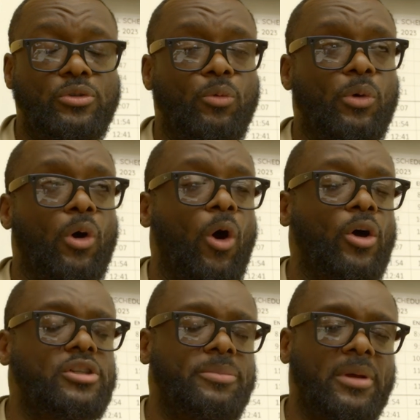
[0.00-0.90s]
You will
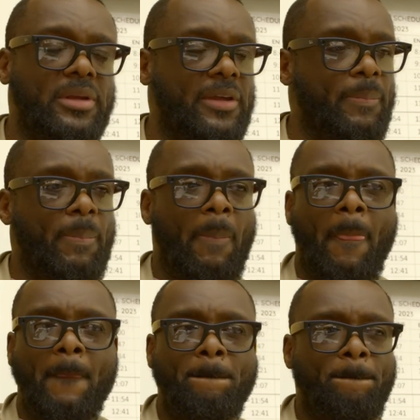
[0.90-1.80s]
ultimately
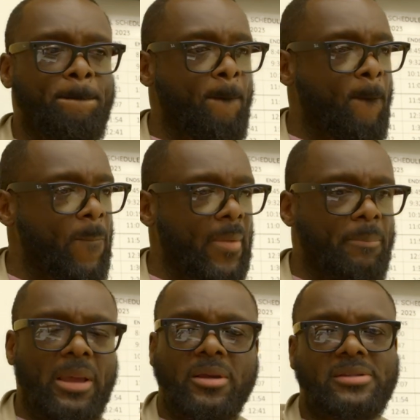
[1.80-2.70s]

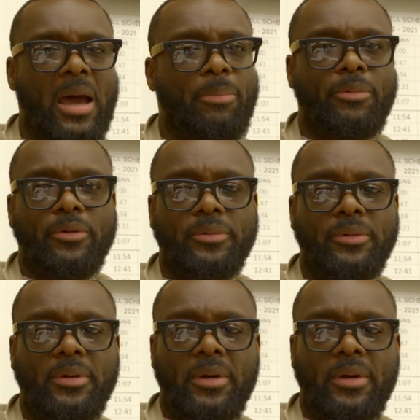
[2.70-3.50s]
be unstoppable.